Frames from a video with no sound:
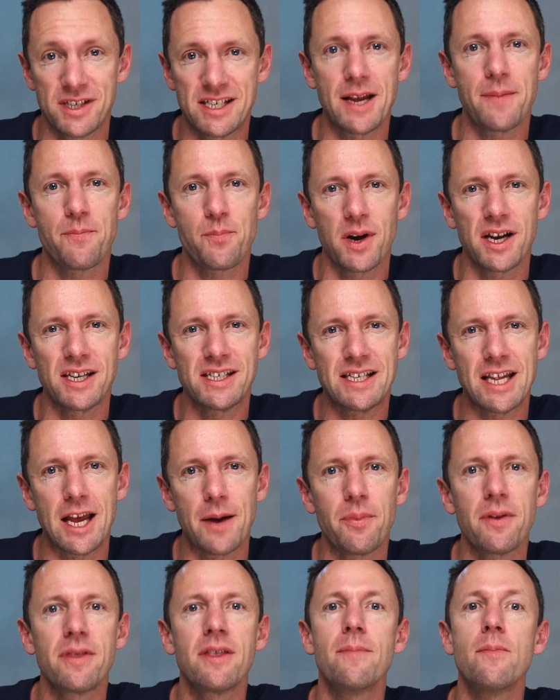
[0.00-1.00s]
step by
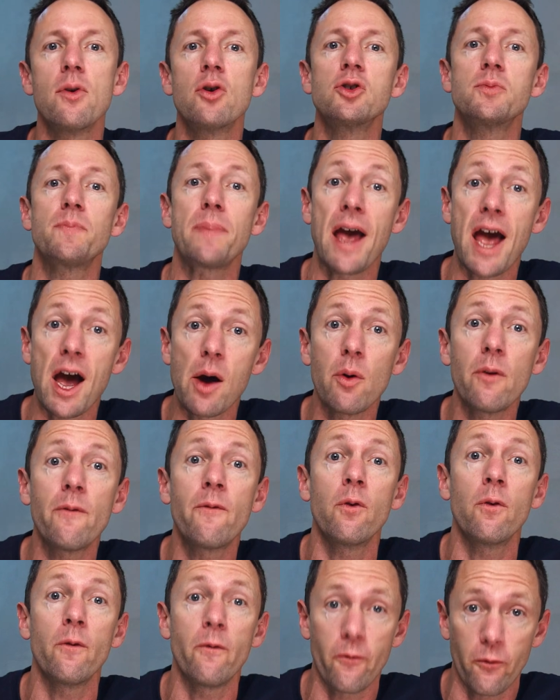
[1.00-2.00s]
step the most powerful